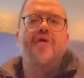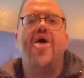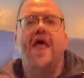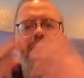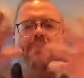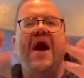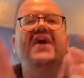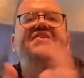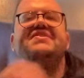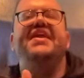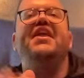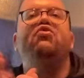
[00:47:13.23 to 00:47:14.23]
A
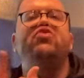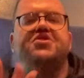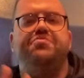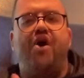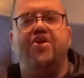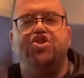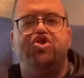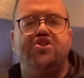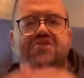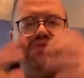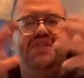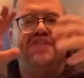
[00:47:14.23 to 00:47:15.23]
myasthenic response
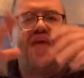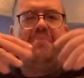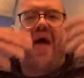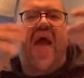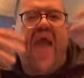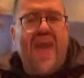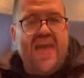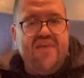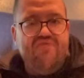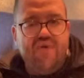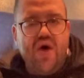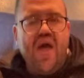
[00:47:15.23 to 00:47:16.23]
just means they
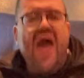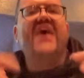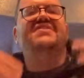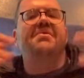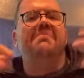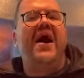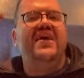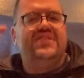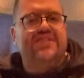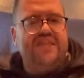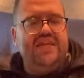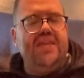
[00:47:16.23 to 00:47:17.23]
behave as a
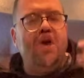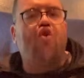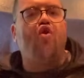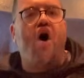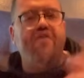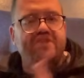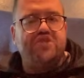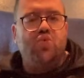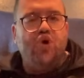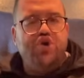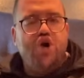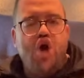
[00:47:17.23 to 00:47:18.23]
myasthenia gravis
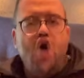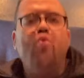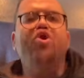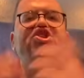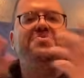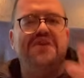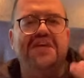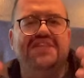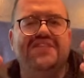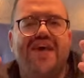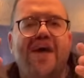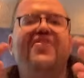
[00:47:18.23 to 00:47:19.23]
would, which
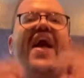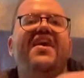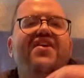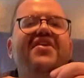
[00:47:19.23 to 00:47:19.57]
means they